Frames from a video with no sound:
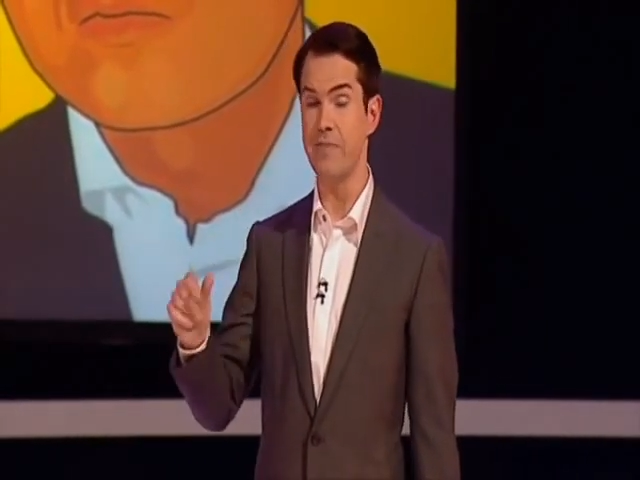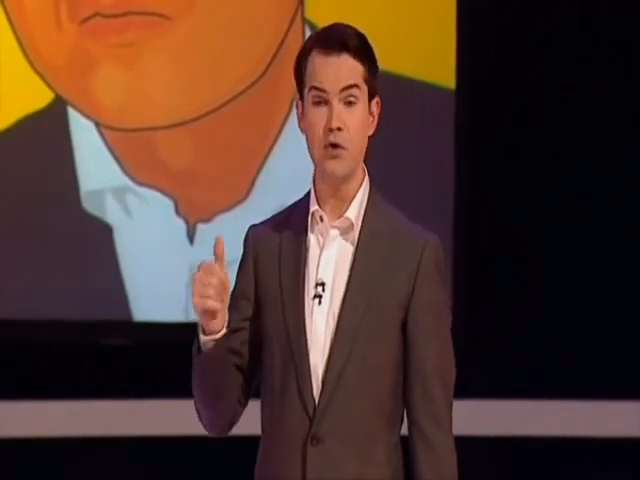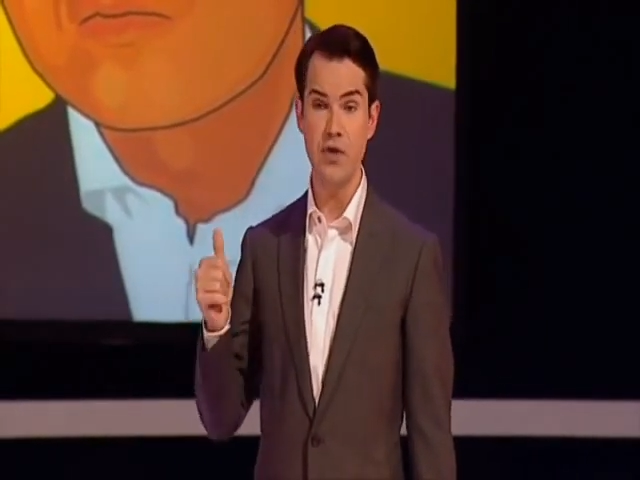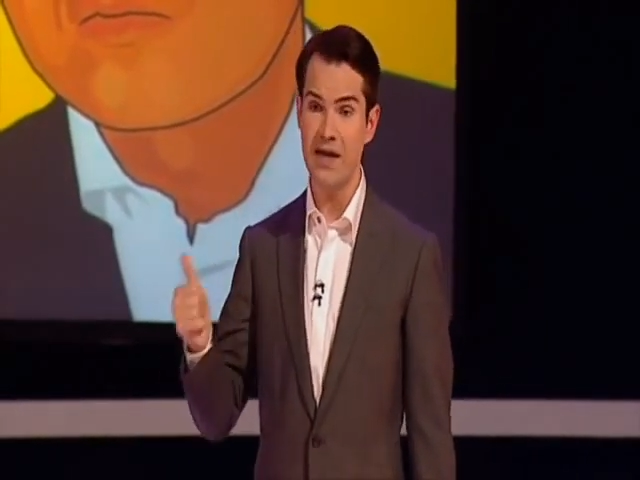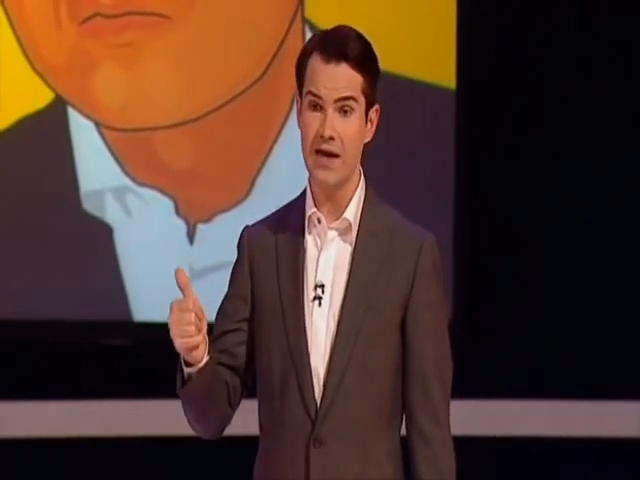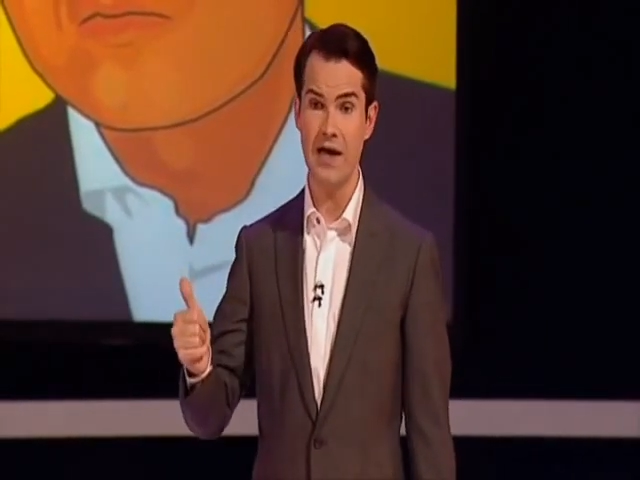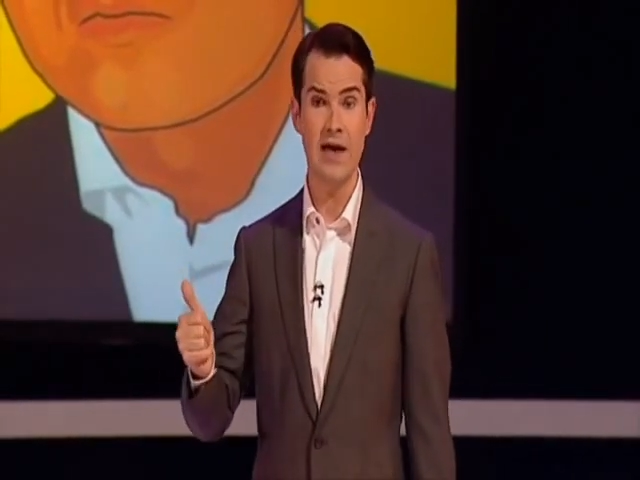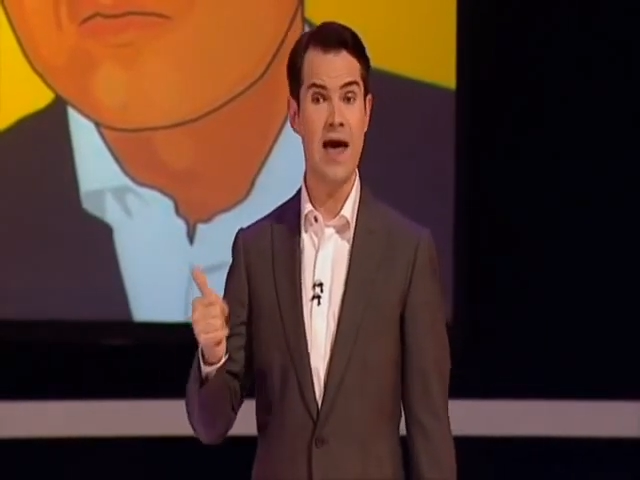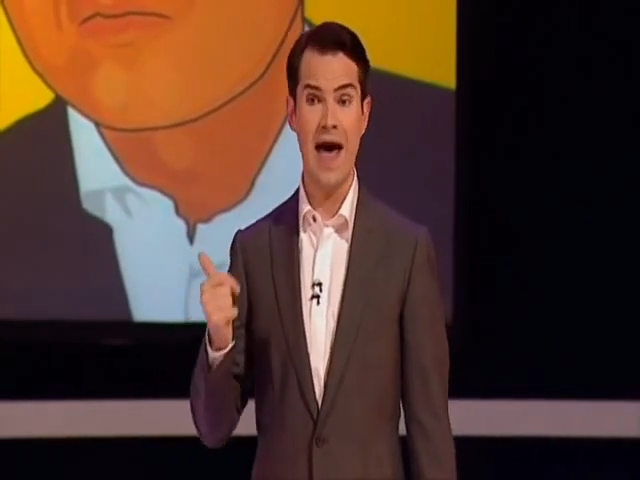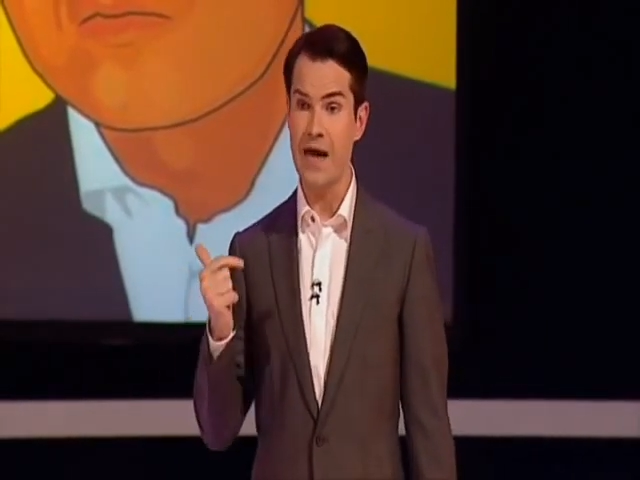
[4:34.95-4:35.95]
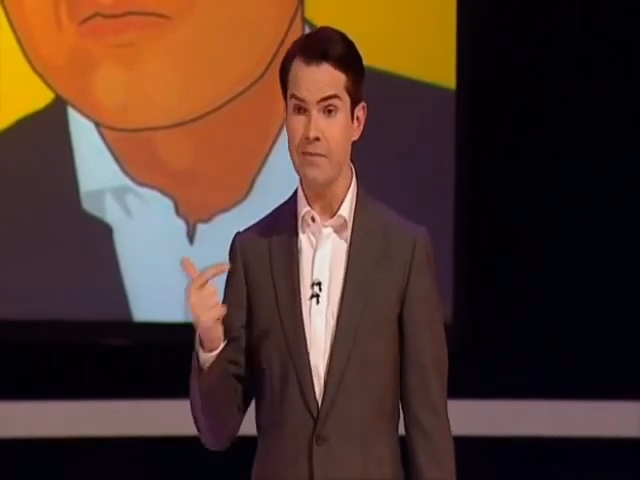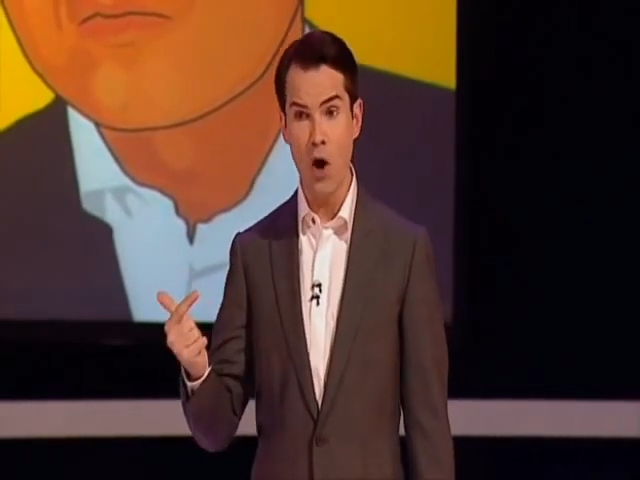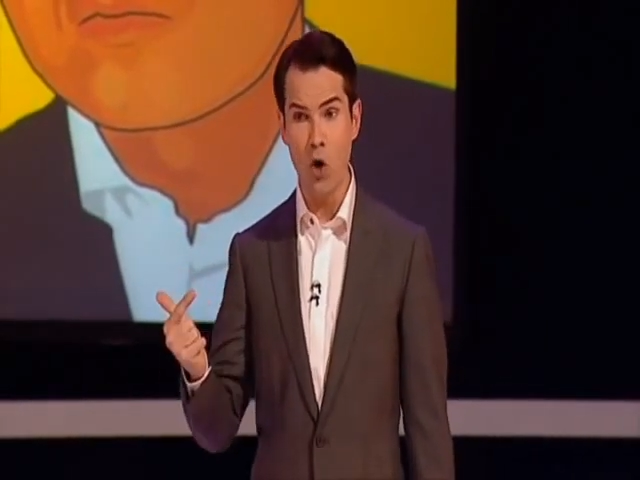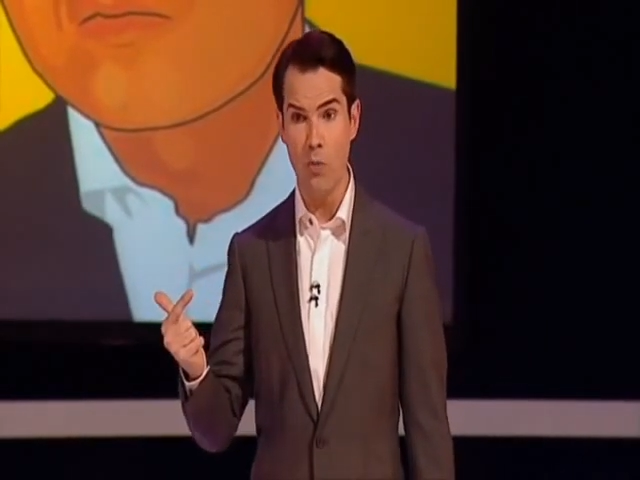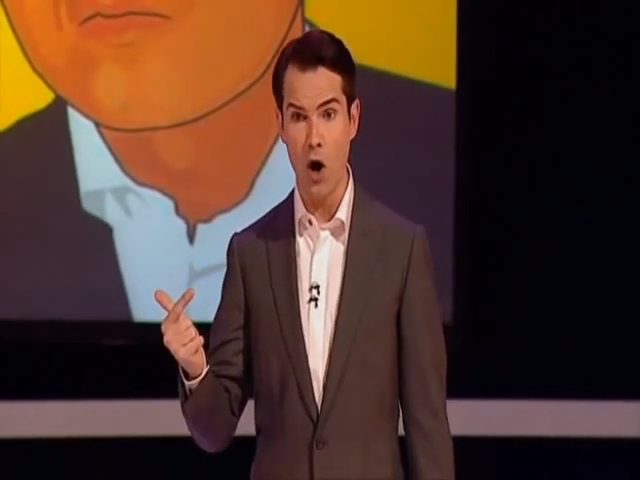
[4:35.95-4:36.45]
And both Hitler and
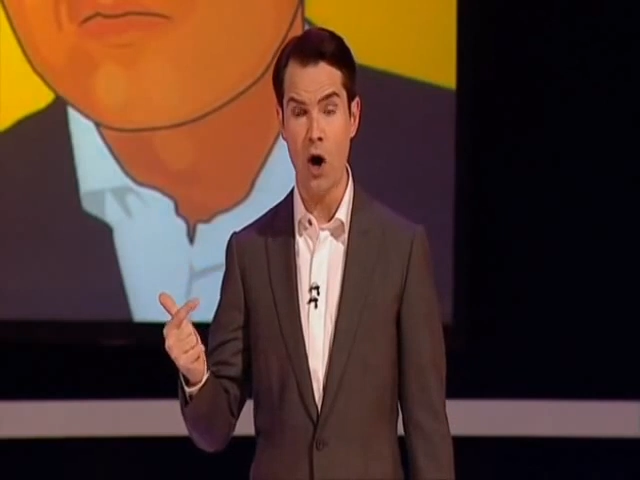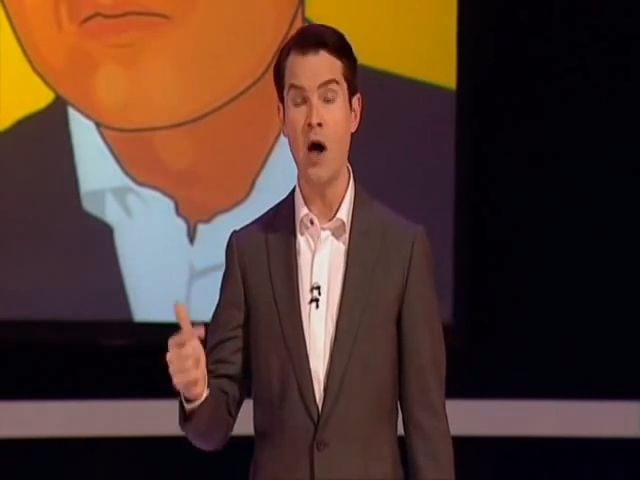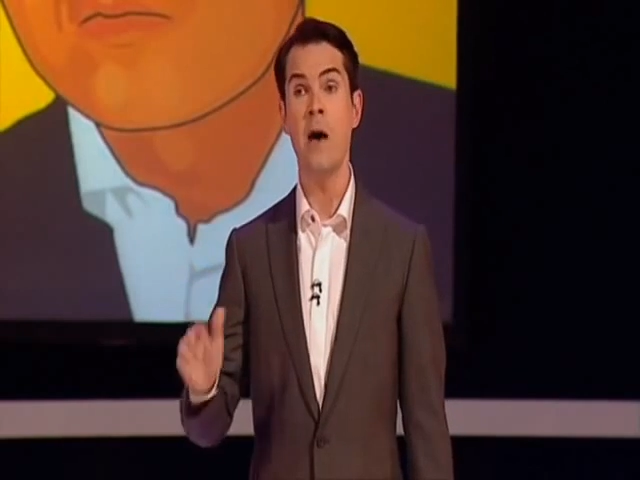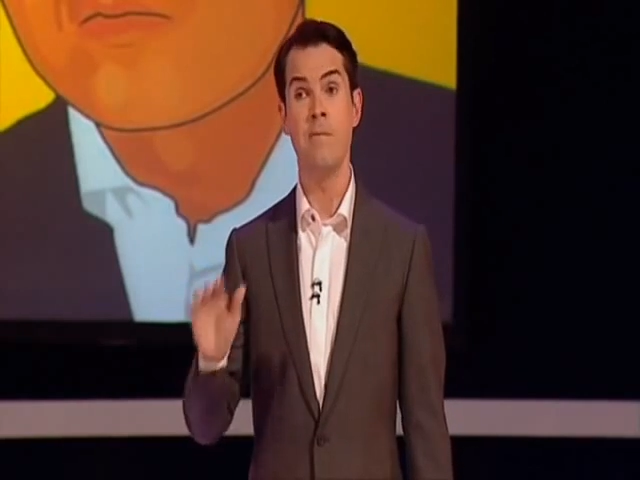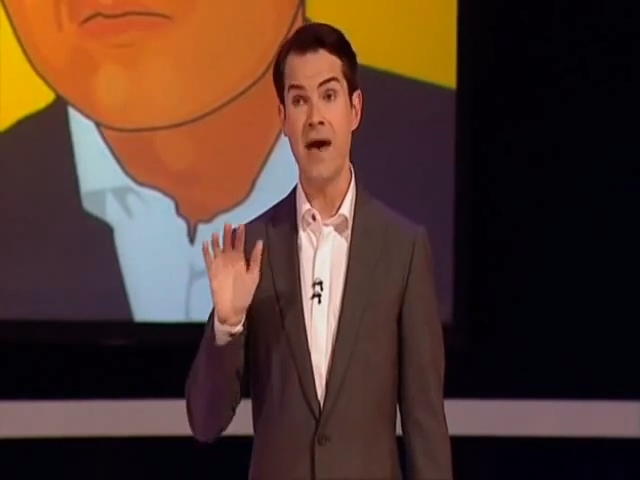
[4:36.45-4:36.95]
Pol Pot